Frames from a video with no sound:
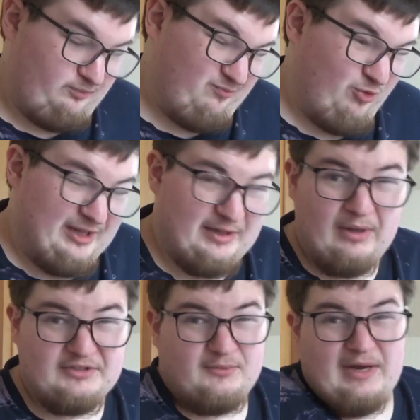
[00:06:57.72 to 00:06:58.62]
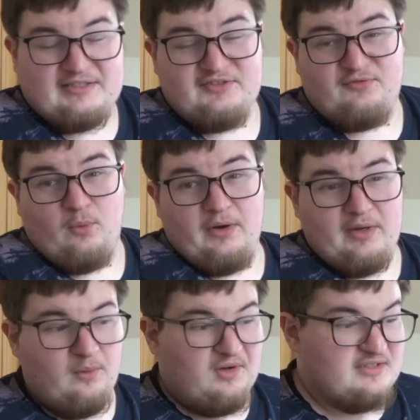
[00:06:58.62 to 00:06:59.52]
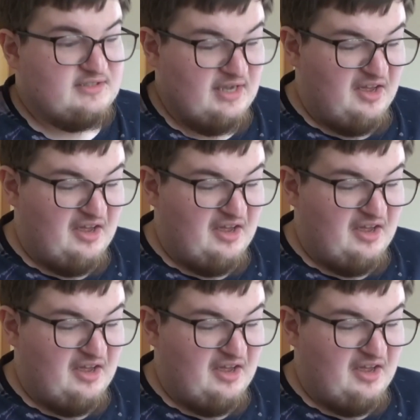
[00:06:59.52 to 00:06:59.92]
really well directed for what it was.